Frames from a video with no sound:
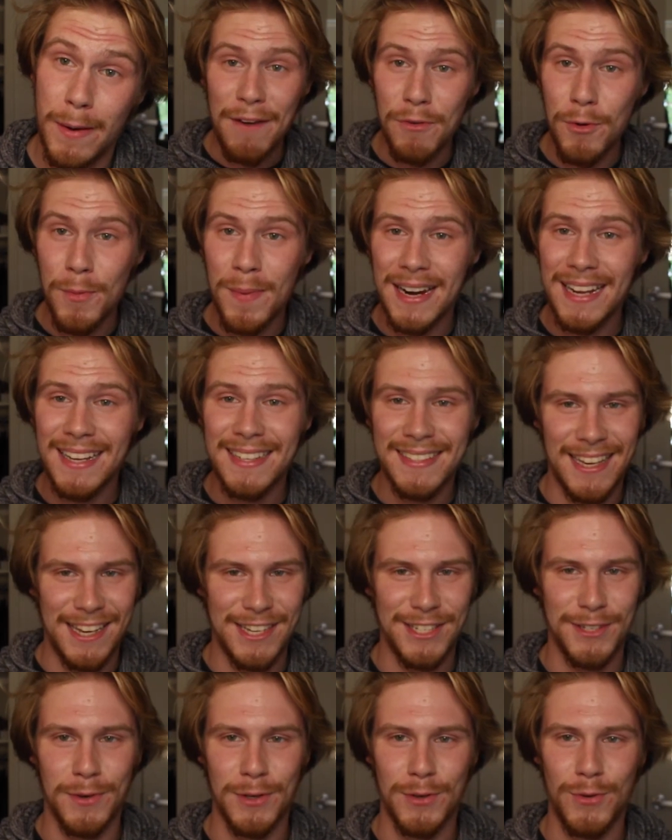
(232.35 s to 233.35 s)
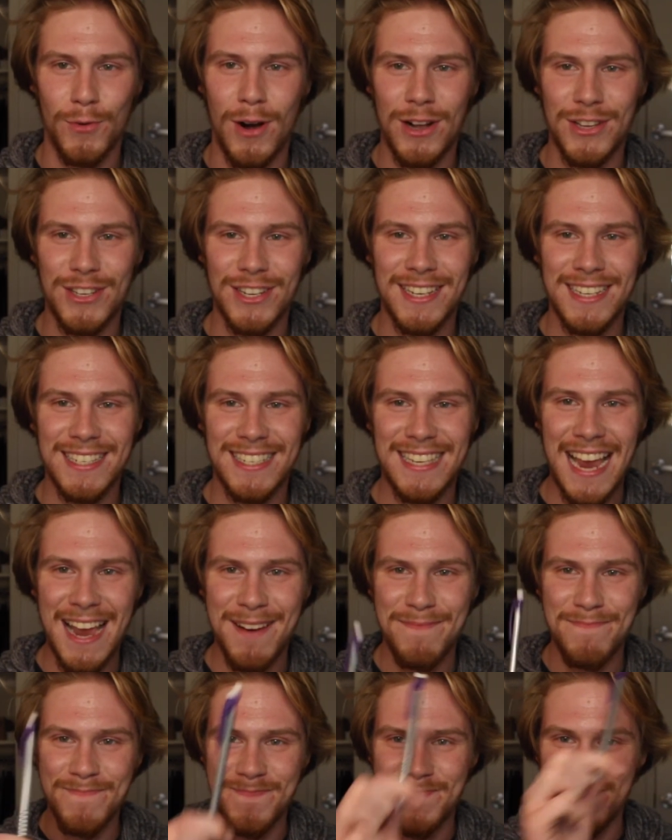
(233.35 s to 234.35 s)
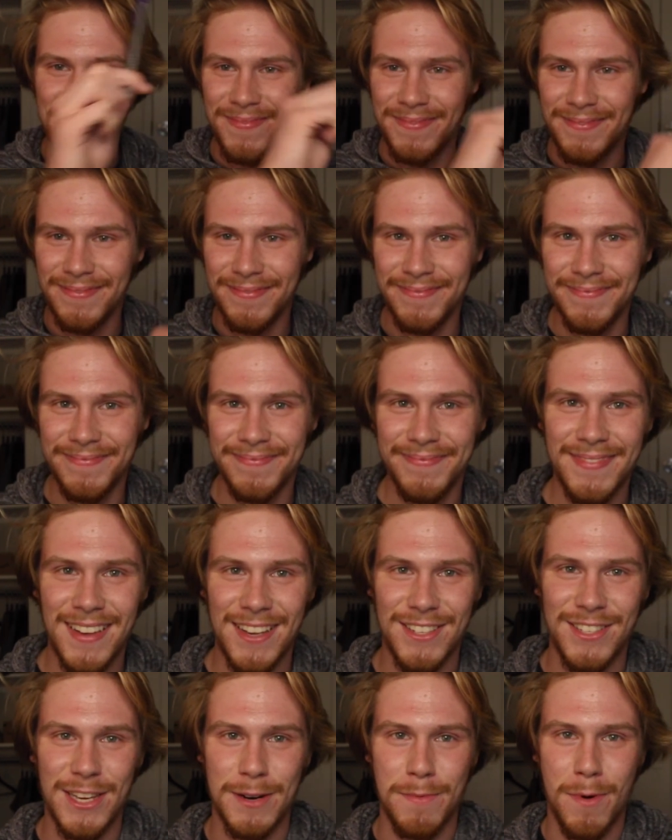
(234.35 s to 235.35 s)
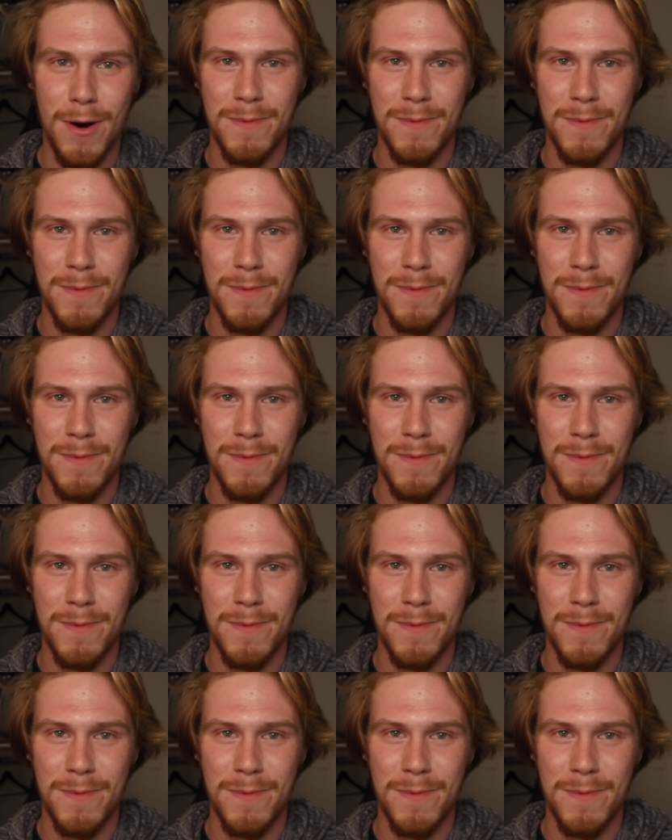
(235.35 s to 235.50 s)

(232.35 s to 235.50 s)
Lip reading: Everybody, thank you so much for watching. Sam, I'll see you tomorrow.